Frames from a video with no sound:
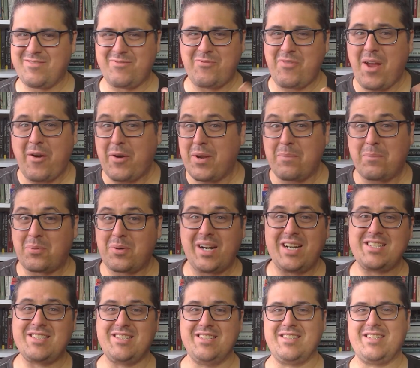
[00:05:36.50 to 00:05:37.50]
very
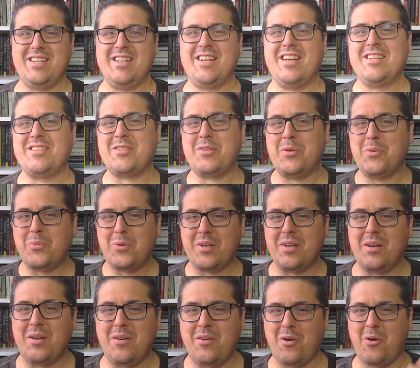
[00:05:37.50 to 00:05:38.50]
present in it. So you
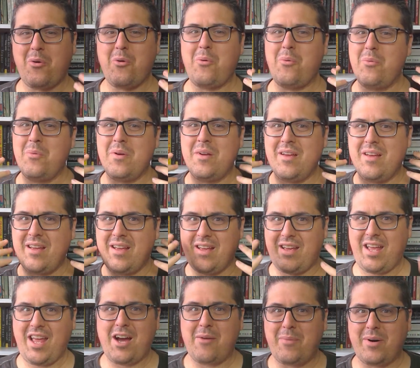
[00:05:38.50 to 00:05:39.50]
wouldn't know
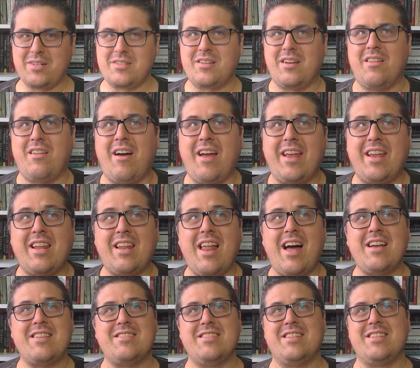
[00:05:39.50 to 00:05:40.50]
how much I like
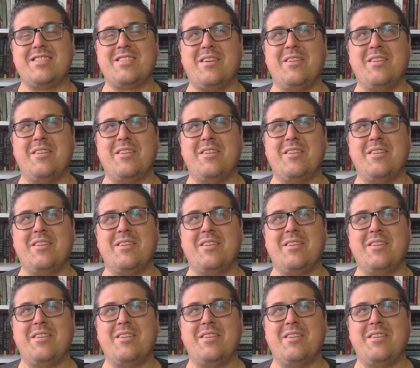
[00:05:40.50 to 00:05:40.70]
classics.